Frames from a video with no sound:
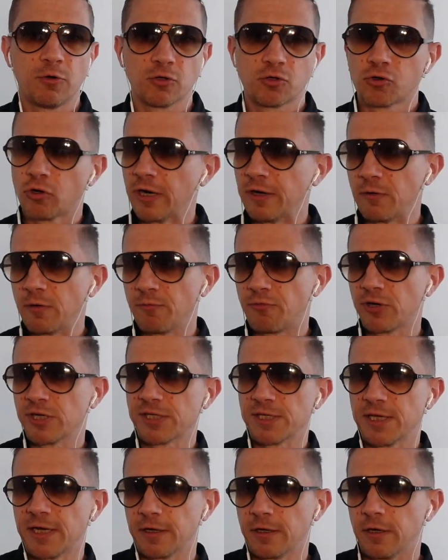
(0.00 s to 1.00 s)
or trying to impress
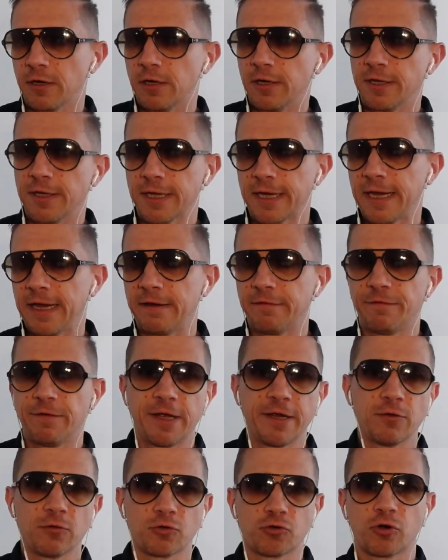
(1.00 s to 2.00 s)
that girl in the cafe
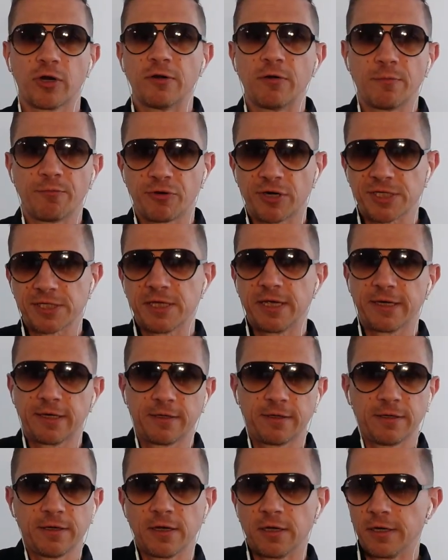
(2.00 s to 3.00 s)
or trying to impress that
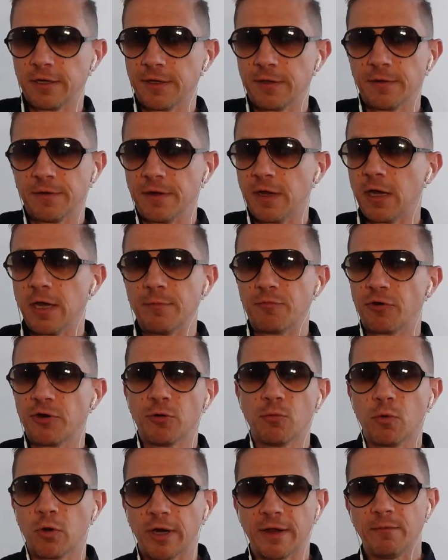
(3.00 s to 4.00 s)
girl in the library or
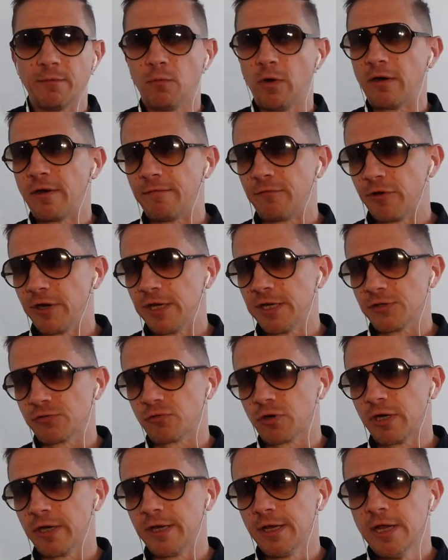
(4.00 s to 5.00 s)
whatever, wherever it is,
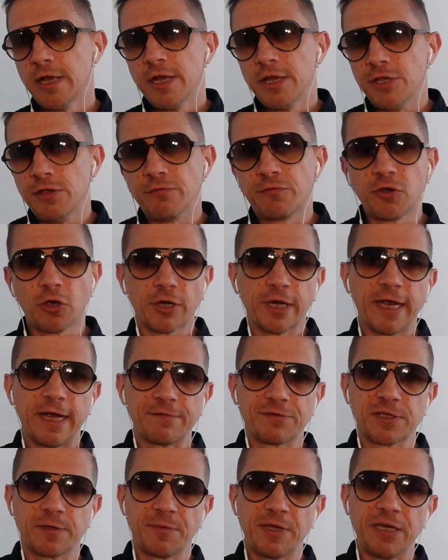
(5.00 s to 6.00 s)
right? You've got to have
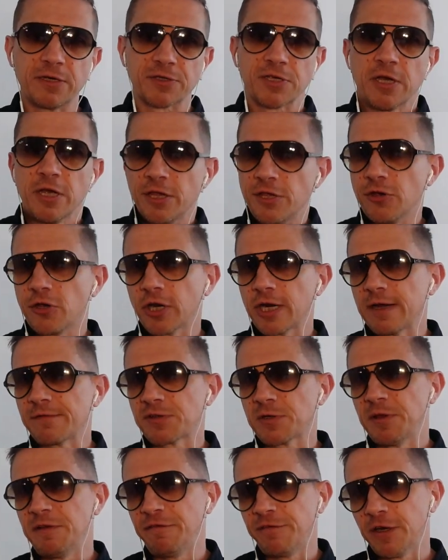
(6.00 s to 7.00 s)
something else. You've got to have
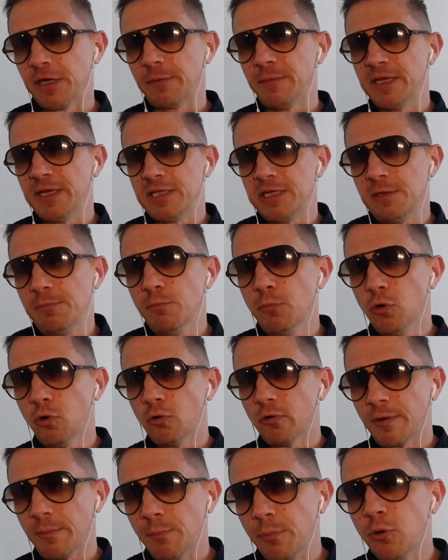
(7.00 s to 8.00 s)
something fundamentally
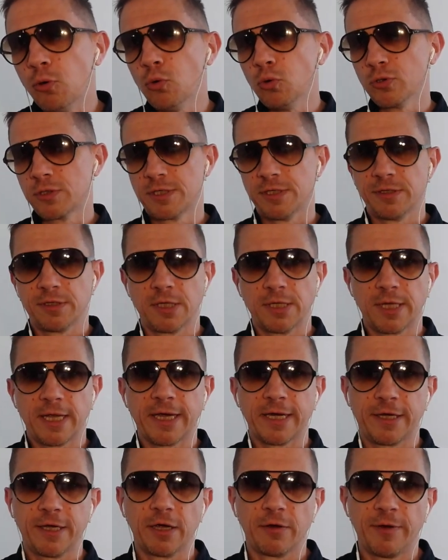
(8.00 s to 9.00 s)
more important than
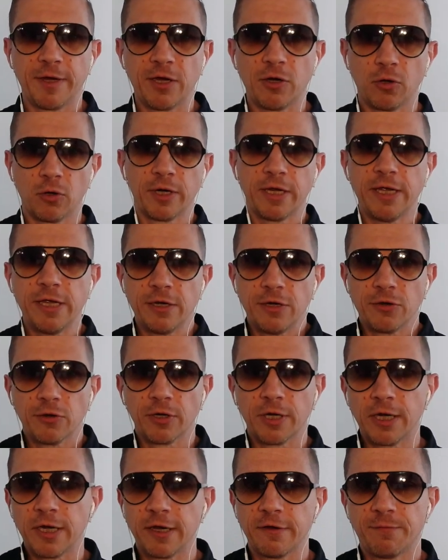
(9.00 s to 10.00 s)
that going on in your
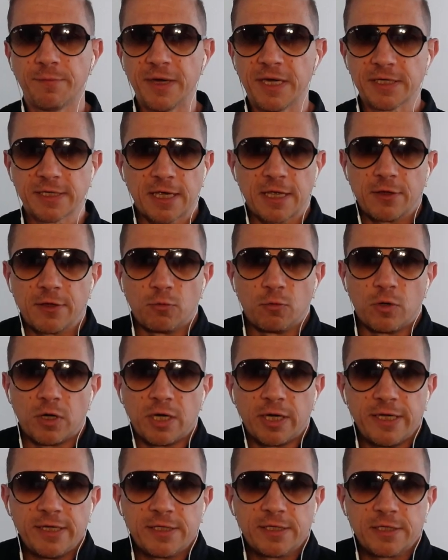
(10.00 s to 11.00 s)
life because
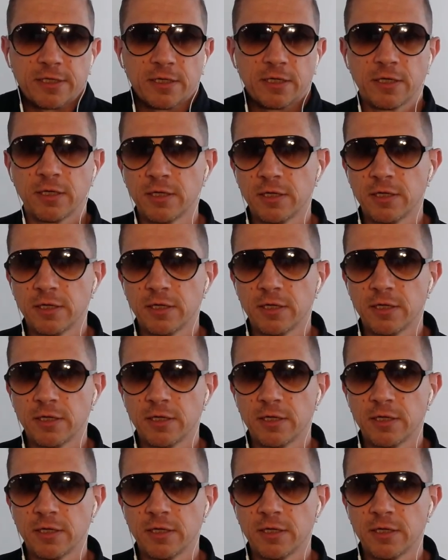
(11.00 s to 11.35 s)
otherwise